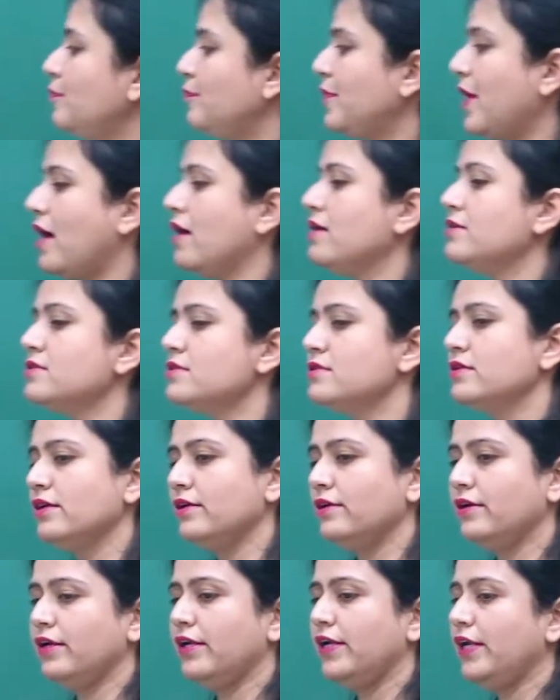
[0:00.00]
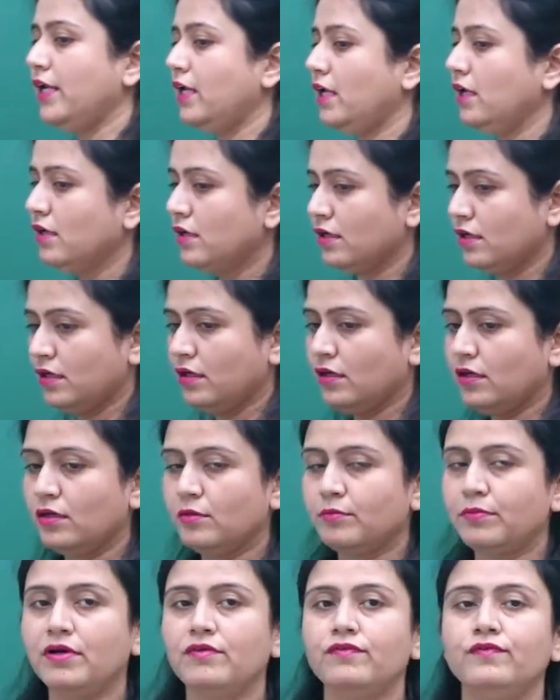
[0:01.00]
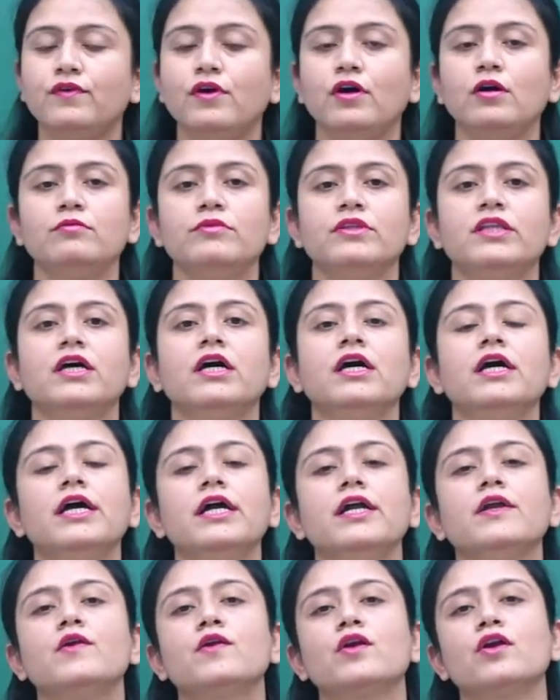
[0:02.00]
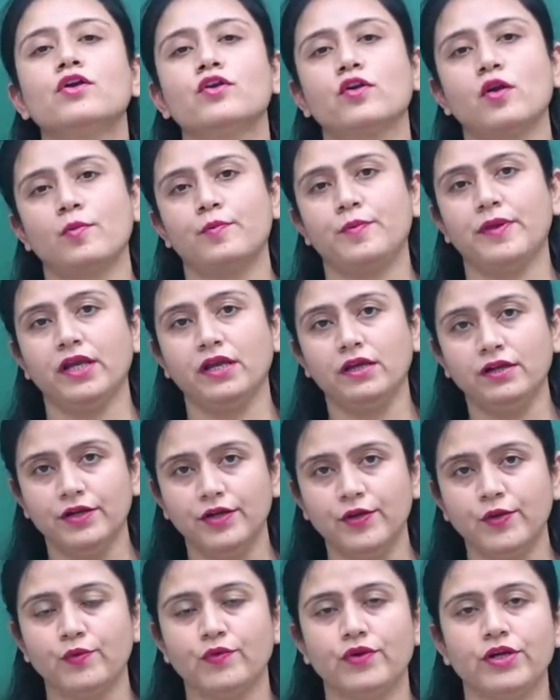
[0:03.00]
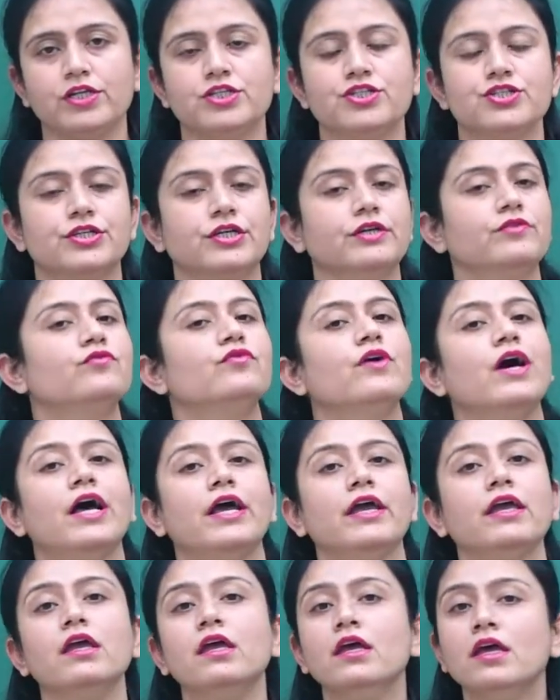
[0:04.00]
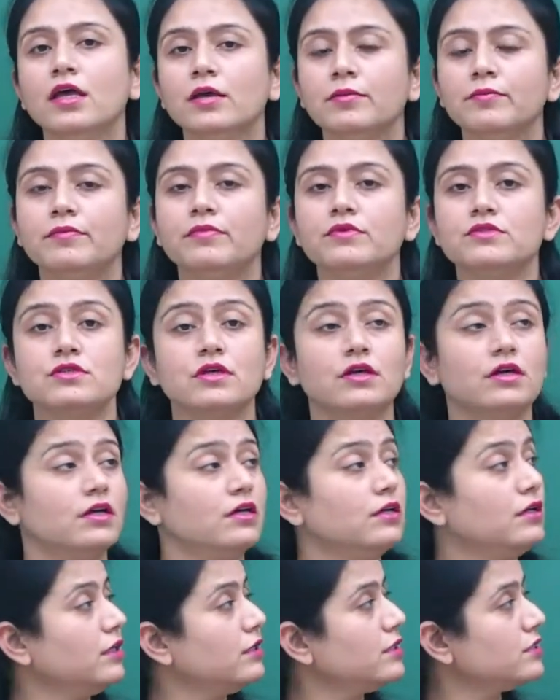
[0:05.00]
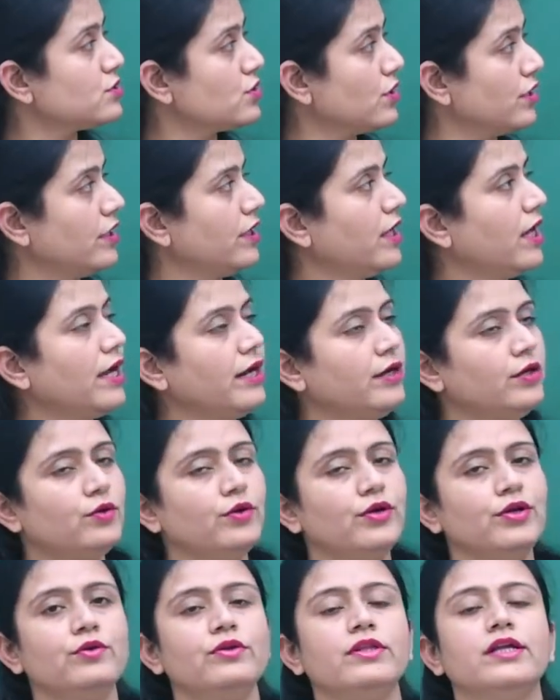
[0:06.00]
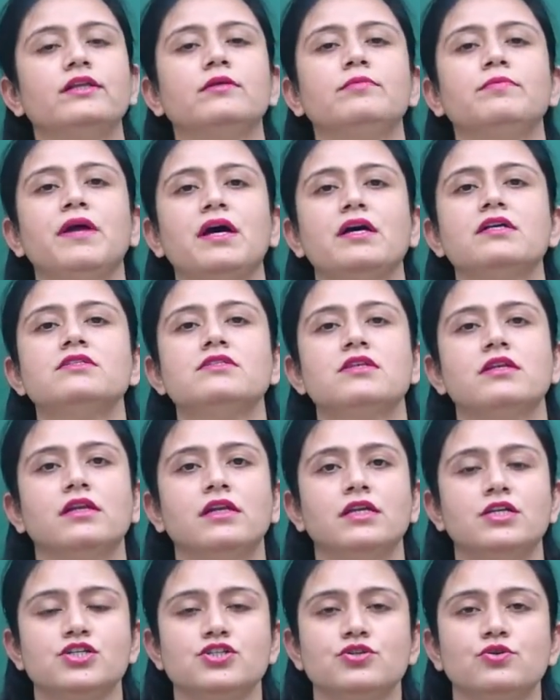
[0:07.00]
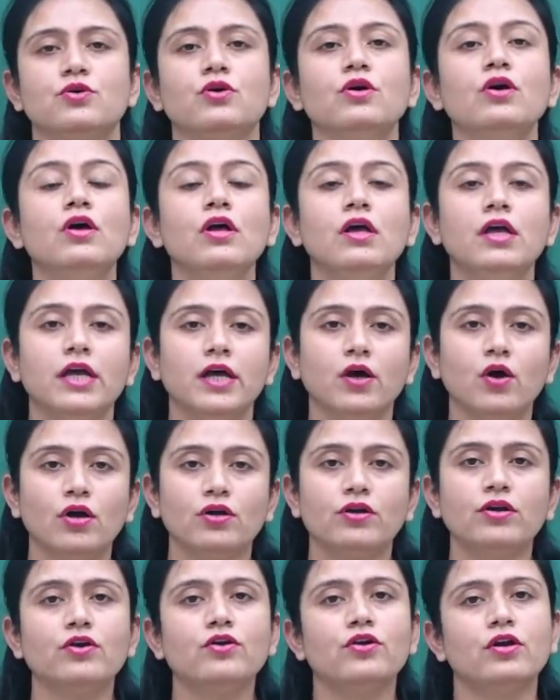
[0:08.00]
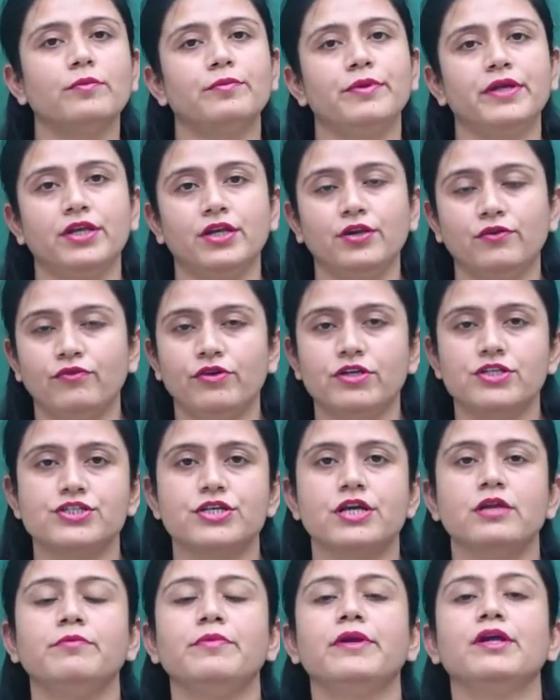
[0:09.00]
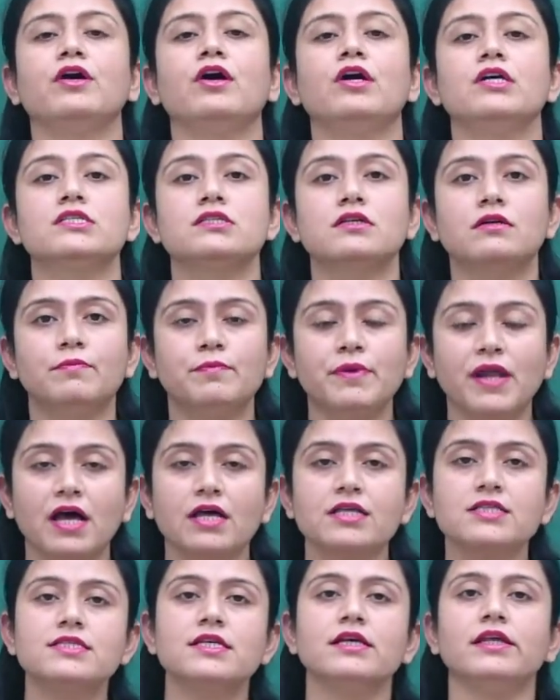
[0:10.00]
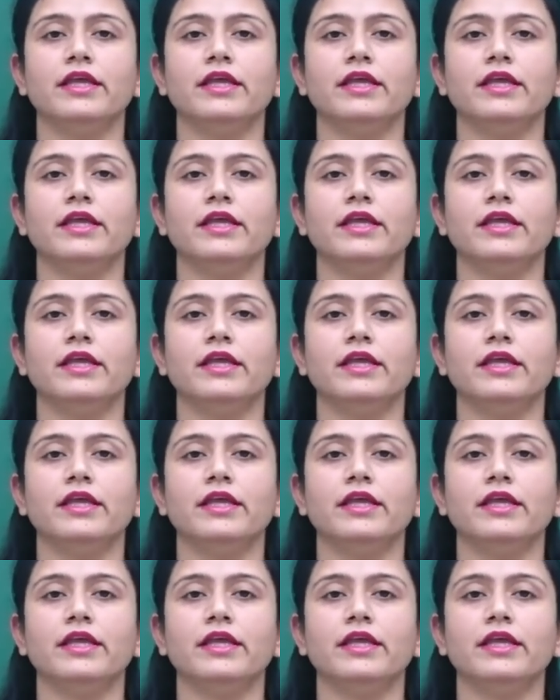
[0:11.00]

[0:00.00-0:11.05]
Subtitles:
plants generally perform the heterotrophic nutrition. Why? I told you that the plants generally show autotrophic nutrition because plants are